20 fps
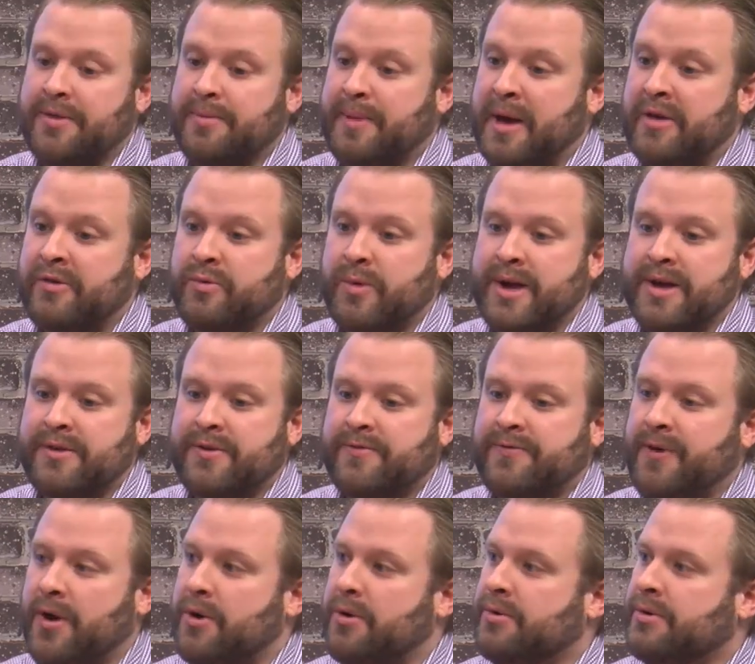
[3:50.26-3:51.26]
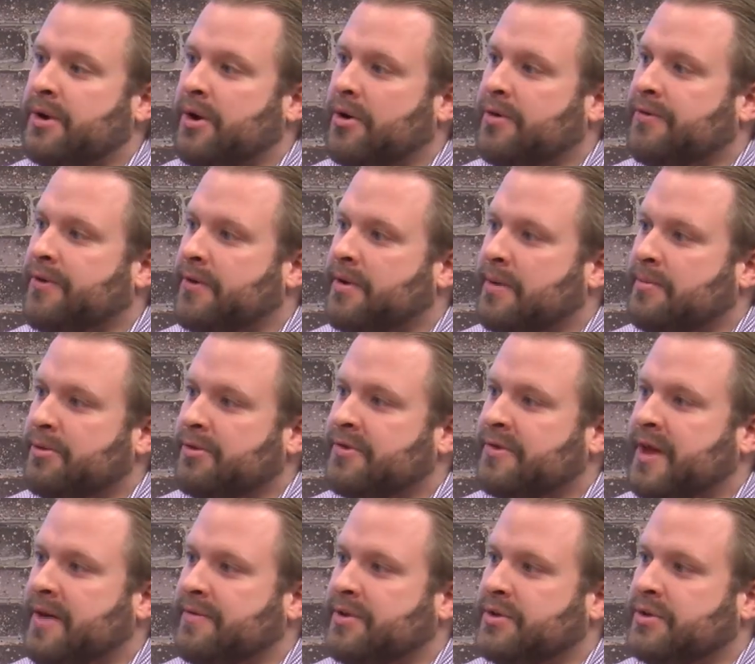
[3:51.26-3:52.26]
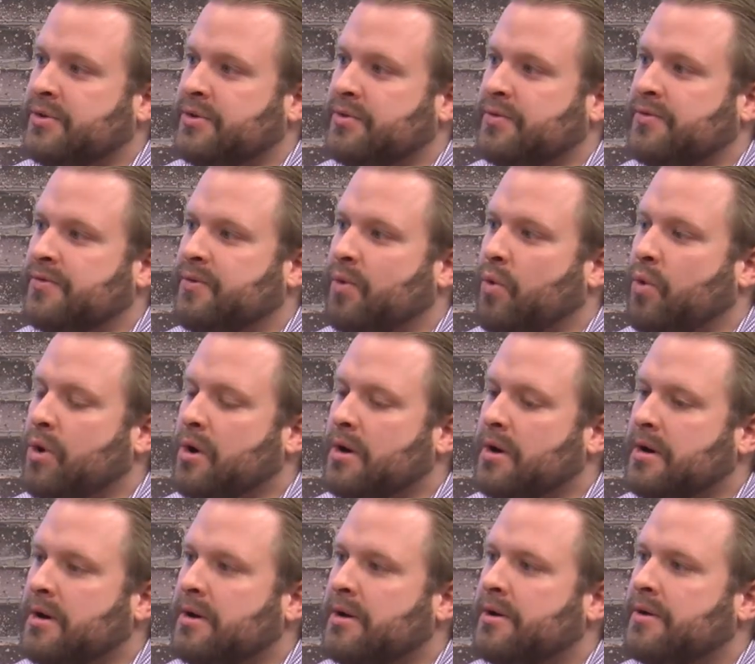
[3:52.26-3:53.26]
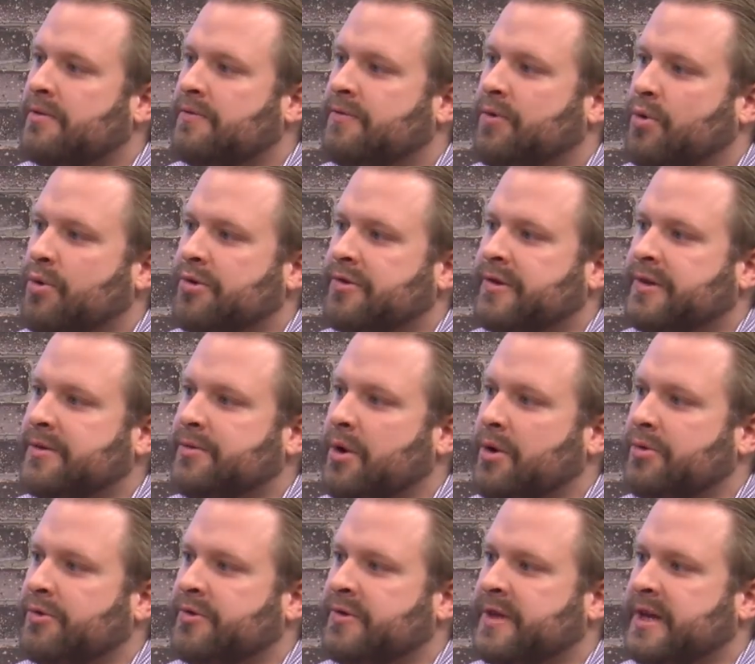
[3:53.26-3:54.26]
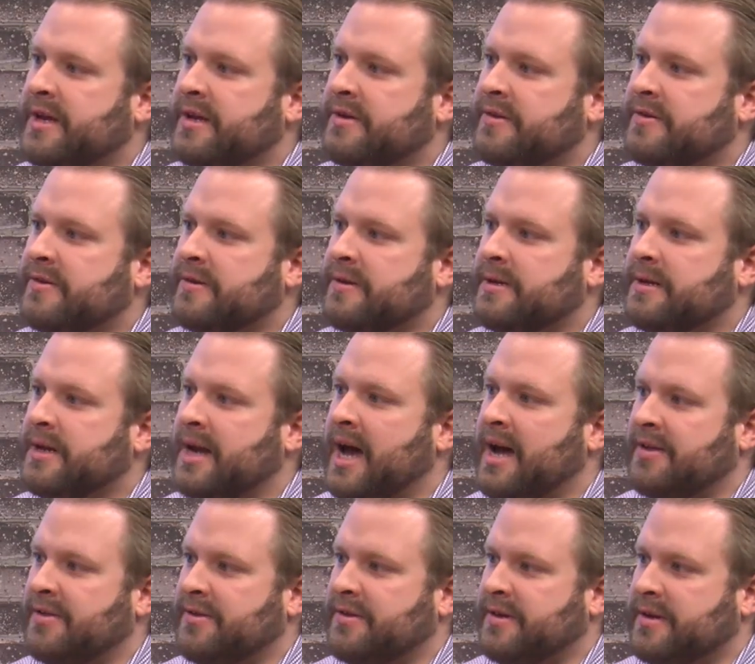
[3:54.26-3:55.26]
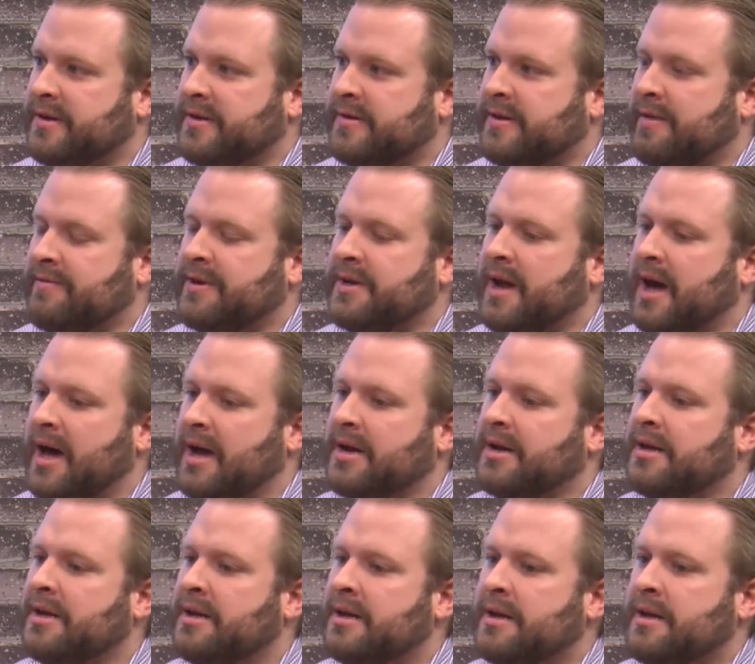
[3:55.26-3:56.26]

the best way is phone. Our phone number is seven two four, four oh six, nine six seven nine.